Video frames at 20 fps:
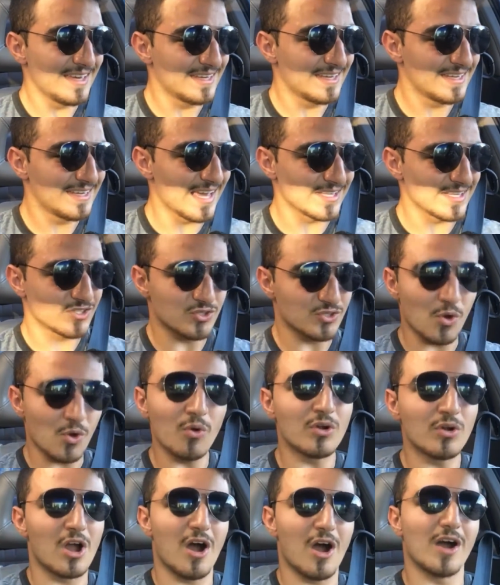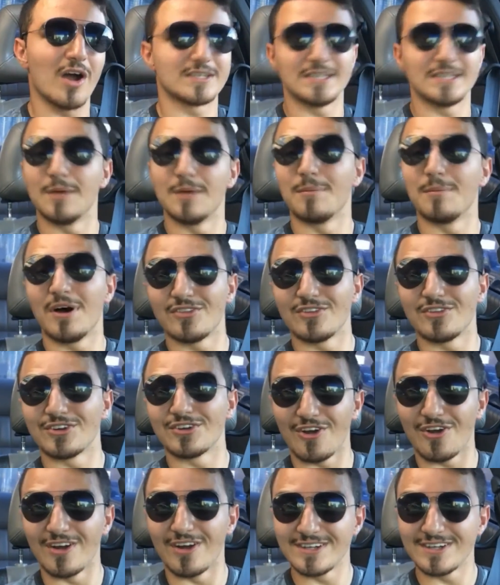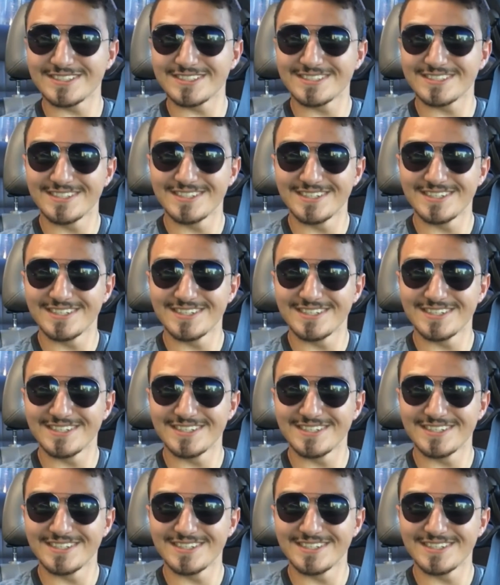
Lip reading: get so cocky about their cars,